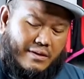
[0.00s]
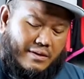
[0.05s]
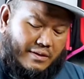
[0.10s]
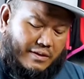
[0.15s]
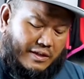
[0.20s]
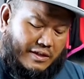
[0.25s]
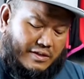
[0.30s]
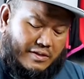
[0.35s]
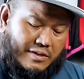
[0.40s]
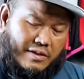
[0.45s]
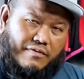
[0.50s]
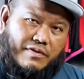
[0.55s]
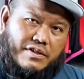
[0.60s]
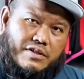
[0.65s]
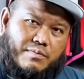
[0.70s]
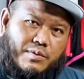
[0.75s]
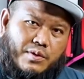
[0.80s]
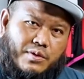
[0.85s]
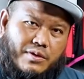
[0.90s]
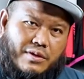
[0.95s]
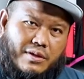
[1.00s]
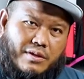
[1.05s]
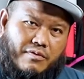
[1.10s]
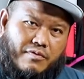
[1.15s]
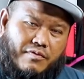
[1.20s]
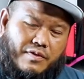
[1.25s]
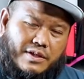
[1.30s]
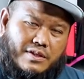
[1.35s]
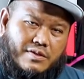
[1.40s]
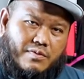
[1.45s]
there's a difference between the
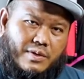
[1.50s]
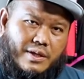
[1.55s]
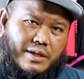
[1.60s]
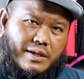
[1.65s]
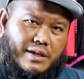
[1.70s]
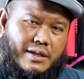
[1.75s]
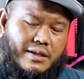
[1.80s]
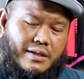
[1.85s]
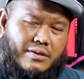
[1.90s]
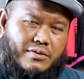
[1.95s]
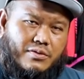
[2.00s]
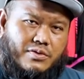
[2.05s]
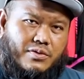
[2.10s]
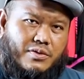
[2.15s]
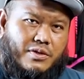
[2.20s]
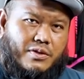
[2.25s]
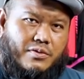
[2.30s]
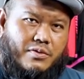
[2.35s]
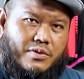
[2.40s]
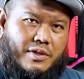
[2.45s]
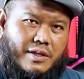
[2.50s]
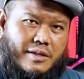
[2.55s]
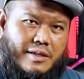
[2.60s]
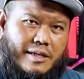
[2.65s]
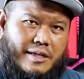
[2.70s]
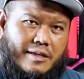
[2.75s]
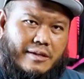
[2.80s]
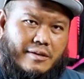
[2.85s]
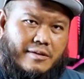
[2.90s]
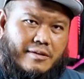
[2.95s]
fixed one and also the
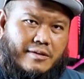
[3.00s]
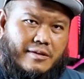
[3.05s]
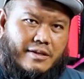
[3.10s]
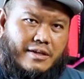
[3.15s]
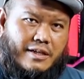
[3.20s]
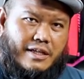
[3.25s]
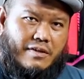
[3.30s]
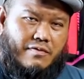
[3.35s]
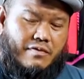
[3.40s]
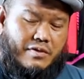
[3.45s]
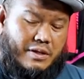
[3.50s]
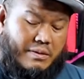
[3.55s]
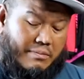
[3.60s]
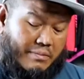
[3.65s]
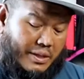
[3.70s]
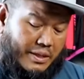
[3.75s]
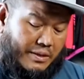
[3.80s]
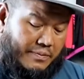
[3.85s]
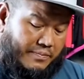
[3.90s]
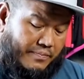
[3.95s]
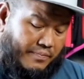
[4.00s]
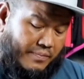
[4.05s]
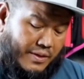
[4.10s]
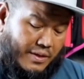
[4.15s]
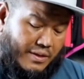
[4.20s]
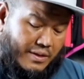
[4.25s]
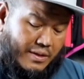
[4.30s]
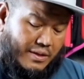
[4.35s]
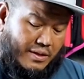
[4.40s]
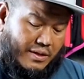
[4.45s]
rotating Evo dumbbell.
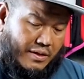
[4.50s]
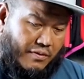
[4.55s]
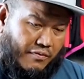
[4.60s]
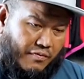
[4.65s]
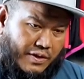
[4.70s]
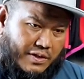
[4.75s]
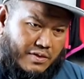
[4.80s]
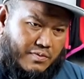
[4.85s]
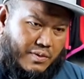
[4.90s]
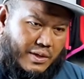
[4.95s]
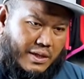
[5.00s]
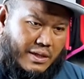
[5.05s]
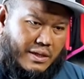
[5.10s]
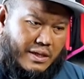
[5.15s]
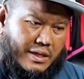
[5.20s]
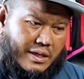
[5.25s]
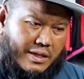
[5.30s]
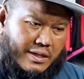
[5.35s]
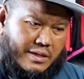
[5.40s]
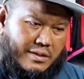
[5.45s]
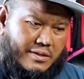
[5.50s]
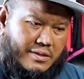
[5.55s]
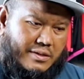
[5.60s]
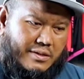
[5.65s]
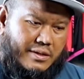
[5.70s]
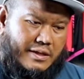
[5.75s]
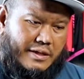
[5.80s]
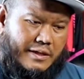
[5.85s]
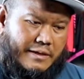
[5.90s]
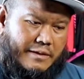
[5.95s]
The fixed one is
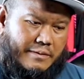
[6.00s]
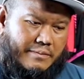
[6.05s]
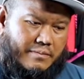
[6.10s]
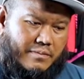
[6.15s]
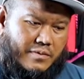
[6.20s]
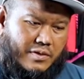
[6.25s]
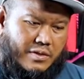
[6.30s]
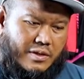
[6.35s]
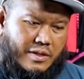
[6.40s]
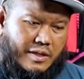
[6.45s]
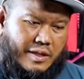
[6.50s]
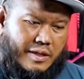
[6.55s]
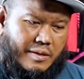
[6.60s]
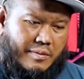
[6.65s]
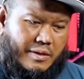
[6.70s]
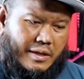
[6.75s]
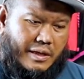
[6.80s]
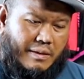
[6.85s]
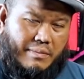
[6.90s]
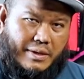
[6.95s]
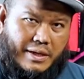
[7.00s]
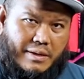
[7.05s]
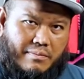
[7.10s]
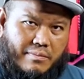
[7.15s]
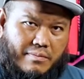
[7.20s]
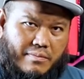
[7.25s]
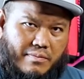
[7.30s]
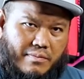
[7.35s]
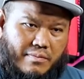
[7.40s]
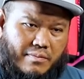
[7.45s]
30
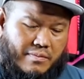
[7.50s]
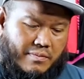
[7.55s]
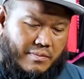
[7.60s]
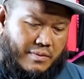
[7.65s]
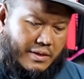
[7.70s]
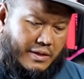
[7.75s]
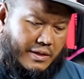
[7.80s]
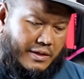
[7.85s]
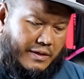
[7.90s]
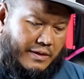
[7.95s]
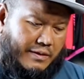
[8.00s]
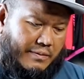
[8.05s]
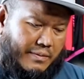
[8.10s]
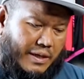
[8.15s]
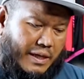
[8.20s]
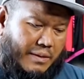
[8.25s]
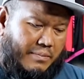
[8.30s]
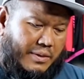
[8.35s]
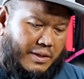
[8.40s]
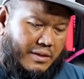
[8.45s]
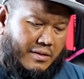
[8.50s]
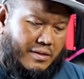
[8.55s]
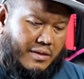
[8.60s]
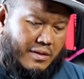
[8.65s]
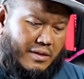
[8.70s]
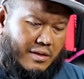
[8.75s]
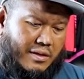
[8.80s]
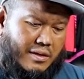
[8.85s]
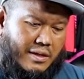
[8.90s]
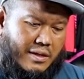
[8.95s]
mm up
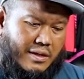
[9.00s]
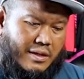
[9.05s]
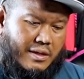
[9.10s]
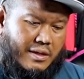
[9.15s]
until